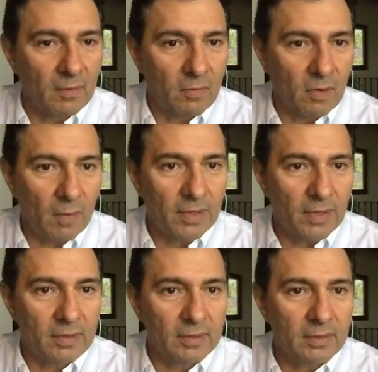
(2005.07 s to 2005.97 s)

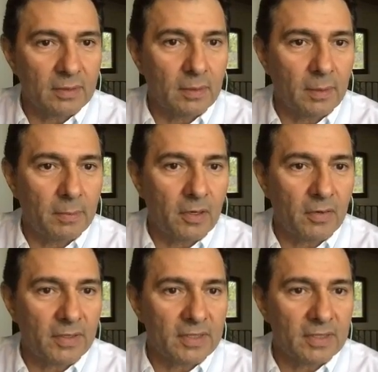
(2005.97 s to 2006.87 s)
Robert
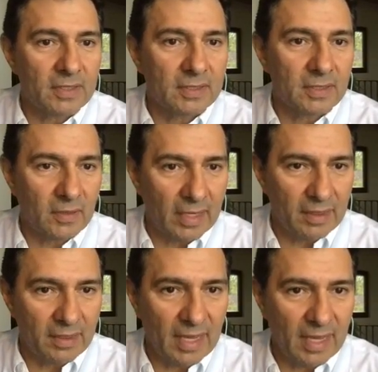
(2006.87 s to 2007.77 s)
Burris,
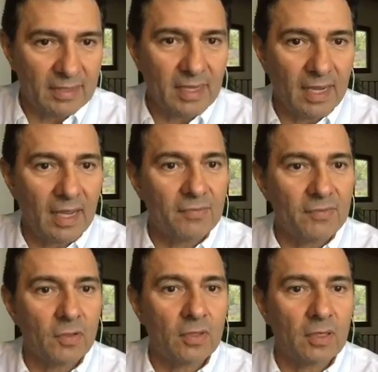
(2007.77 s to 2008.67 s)
great, thanks. I have
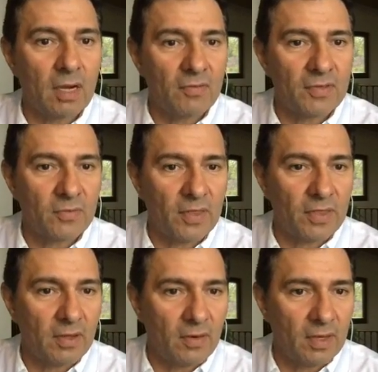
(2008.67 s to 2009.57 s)
total confidence
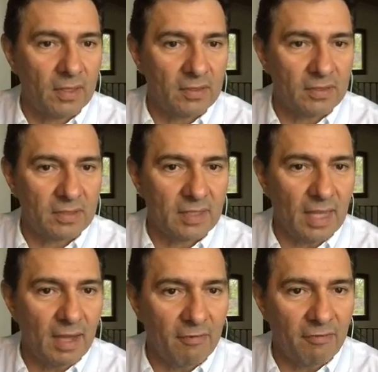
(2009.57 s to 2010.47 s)
with you and your
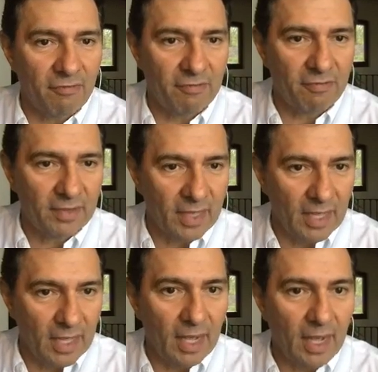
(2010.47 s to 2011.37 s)
staff.
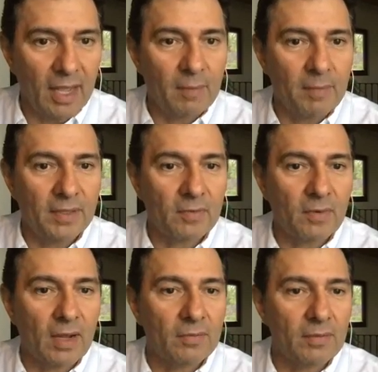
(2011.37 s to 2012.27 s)
I have been
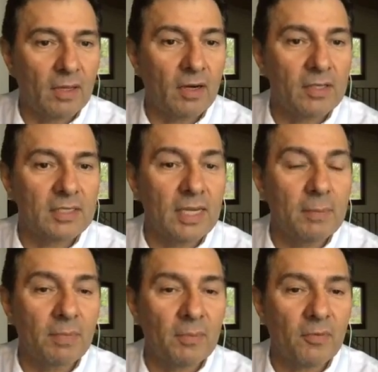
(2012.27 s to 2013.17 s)
around the large
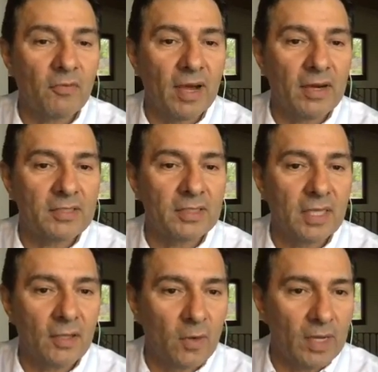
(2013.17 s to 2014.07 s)
implant providers in
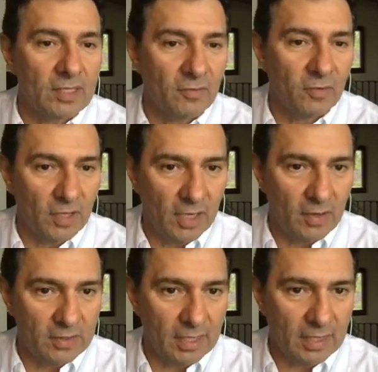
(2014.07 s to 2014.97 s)
the U.S. for
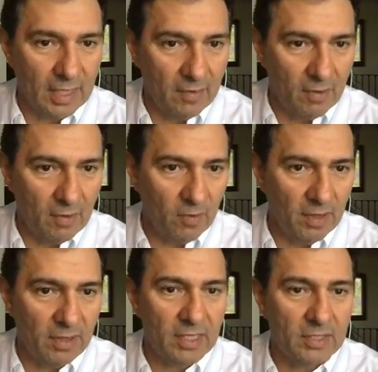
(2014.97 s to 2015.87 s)
years, and even
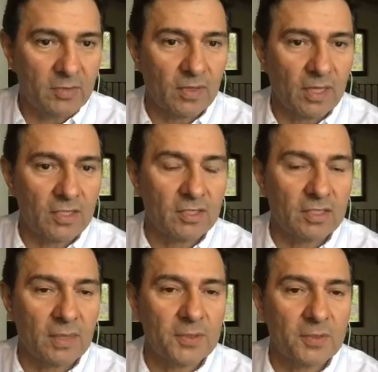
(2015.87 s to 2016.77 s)
with these
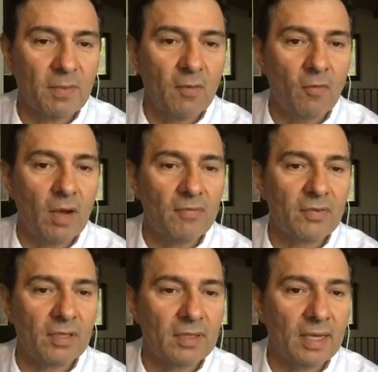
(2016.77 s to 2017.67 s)
relationships, my wife
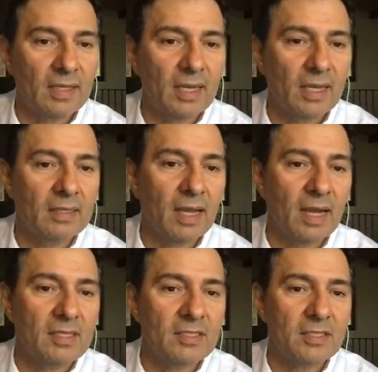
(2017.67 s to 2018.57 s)
Claudette and
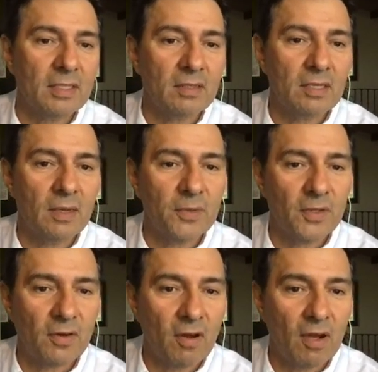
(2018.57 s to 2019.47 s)
I still come
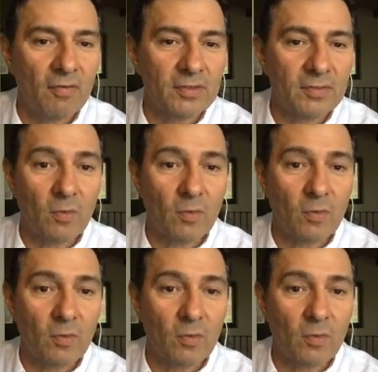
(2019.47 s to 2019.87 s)
to your office.